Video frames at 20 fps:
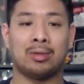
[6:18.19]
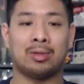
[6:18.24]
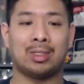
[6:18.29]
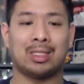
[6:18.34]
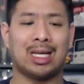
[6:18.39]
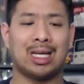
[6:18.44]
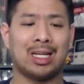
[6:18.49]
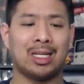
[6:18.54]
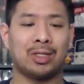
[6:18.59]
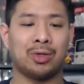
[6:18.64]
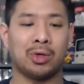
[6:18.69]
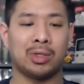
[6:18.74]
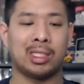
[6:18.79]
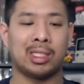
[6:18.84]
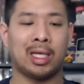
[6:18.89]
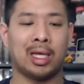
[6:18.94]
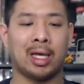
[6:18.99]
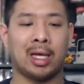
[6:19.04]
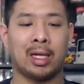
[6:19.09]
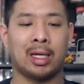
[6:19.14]
It was kind of towards
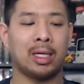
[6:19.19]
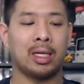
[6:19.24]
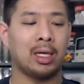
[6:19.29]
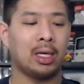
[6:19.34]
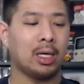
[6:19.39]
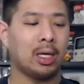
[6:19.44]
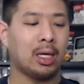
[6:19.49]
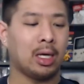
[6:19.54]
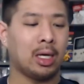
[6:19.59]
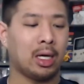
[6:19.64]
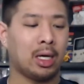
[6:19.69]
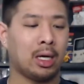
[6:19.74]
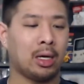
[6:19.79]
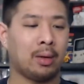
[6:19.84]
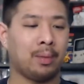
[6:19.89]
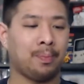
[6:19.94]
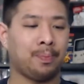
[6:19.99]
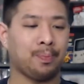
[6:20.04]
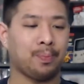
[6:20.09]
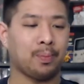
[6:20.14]
the end,
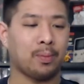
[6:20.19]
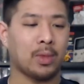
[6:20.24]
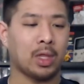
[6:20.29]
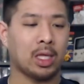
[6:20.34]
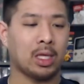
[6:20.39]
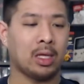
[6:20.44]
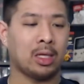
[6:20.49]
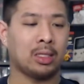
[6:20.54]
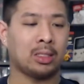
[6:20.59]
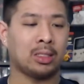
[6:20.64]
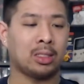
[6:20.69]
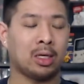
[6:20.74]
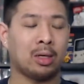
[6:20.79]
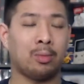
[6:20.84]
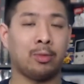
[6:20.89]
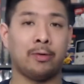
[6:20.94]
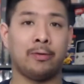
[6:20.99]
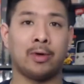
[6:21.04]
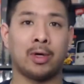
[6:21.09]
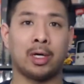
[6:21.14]
and started
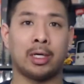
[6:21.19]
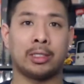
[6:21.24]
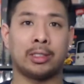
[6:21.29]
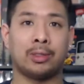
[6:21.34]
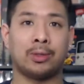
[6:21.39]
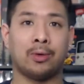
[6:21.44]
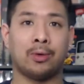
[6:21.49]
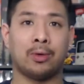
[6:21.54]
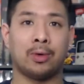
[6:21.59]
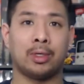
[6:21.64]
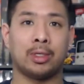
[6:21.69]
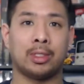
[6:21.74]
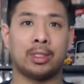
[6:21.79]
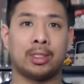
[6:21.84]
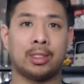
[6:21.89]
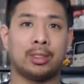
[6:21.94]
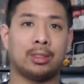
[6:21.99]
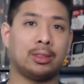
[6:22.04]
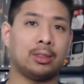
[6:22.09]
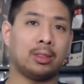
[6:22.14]
moving on
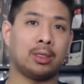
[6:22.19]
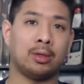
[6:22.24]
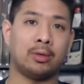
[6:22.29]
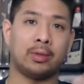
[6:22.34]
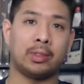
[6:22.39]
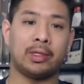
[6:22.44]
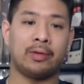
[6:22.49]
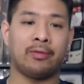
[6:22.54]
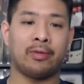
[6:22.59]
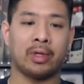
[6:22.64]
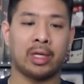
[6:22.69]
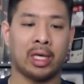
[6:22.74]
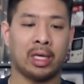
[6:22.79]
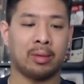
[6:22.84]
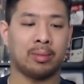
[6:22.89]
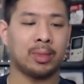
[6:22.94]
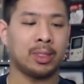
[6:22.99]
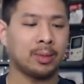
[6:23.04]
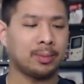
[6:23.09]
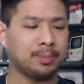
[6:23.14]
towards different
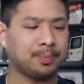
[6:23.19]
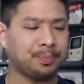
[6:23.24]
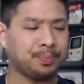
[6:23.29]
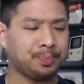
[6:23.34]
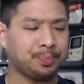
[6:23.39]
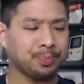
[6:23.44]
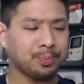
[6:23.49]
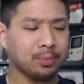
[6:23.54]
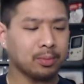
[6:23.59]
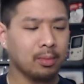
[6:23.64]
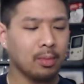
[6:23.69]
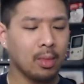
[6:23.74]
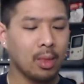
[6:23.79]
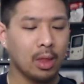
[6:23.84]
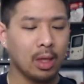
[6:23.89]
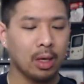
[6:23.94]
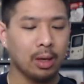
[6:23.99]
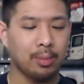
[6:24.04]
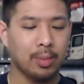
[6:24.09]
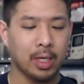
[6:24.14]
games.
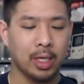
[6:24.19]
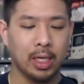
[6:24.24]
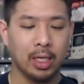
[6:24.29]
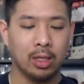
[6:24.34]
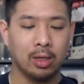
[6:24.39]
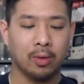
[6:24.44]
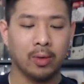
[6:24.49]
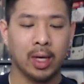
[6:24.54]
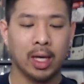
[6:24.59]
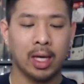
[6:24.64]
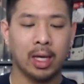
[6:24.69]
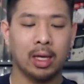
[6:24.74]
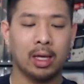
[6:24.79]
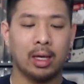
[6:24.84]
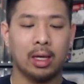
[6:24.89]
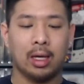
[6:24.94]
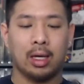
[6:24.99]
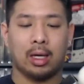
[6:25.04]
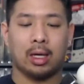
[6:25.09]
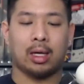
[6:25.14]
But either way,
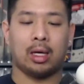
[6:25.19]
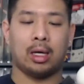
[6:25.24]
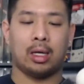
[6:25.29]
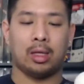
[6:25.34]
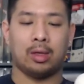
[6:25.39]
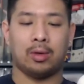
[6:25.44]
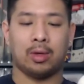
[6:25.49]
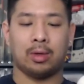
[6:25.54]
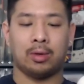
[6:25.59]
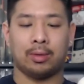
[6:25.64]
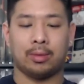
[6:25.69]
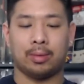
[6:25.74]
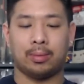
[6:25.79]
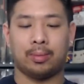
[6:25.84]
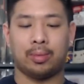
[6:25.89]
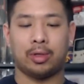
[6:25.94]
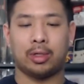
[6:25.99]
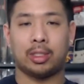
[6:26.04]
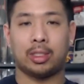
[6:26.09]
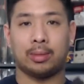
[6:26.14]
you can
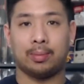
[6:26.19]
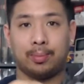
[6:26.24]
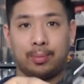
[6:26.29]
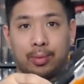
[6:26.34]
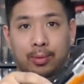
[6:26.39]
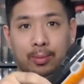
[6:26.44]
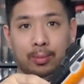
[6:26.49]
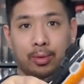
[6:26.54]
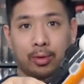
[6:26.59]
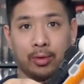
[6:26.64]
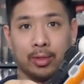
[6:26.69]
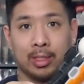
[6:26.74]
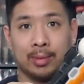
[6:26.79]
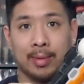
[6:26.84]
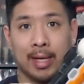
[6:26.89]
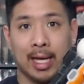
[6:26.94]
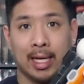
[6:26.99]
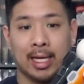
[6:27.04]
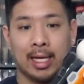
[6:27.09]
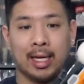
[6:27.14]
pull this
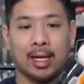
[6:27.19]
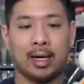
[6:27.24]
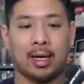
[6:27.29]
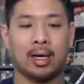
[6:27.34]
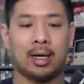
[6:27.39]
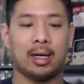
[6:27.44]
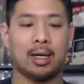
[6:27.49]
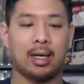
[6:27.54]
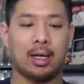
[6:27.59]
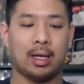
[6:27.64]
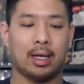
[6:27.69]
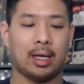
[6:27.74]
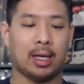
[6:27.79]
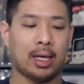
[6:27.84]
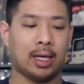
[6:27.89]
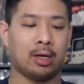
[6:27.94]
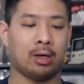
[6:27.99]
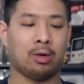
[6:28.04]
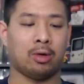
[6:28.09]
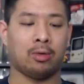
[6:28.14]
back here,
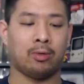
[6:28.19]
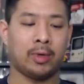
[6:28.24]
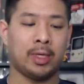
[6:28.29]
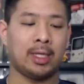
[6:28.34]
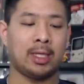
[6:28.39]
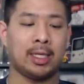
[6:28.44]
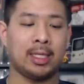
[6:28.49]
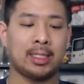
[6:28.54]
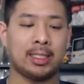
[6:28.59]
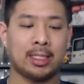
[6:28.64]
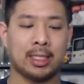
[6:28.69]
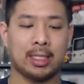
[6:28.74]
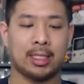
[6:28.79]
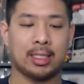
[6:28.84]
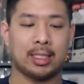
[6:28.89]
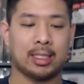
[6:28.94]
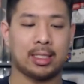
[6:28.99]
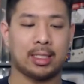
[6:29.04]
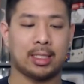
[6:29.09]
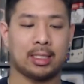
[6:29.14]
and it'll release
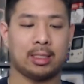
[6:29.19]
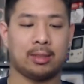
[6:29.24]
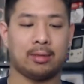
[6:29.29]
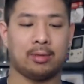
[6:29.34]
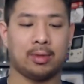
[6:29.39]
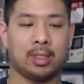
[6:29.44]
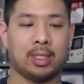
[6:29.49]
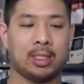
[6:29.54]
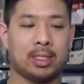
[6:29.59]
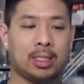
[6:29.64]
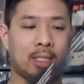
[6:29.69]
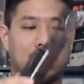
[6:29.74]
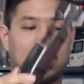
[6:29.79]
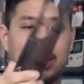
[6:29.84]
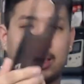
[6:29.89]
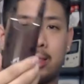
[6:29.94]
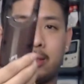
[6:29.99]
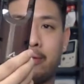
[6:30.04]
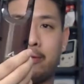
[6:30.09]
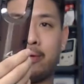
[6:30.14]

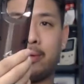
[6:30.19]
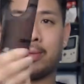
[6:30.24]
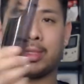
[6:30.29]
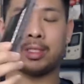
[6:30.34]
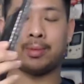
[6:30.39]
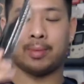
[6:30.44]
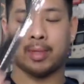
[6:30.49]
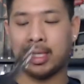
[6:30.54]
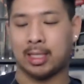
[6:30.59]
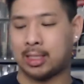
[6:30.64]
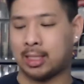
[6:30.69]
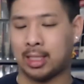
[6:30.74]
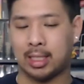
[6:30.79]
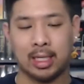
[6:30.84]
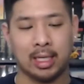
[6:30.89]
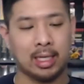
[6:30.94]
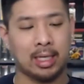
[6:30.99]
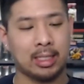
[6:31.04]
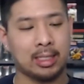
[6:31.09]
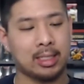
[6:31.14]
it from this plastic
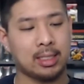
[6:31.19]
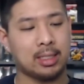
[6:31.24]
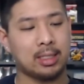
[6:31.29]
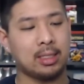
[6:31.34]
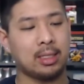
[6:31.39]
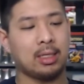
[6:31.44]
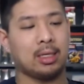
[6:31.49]
case.